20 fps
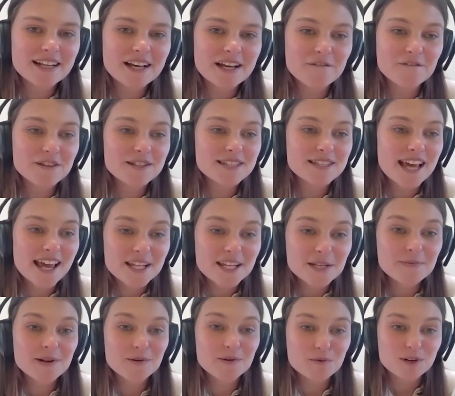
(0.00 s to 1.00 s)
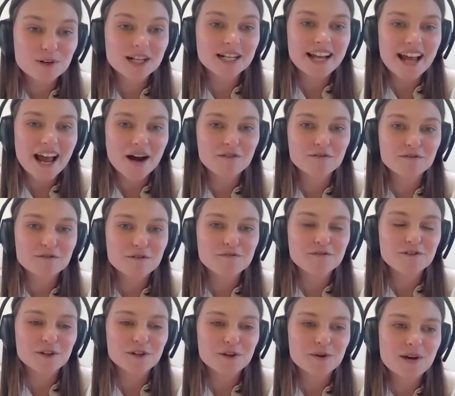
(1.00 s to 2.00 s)
if this has been really helpful
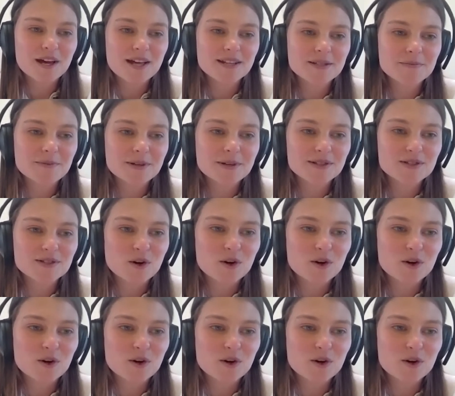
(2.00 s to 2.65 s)
for you as a business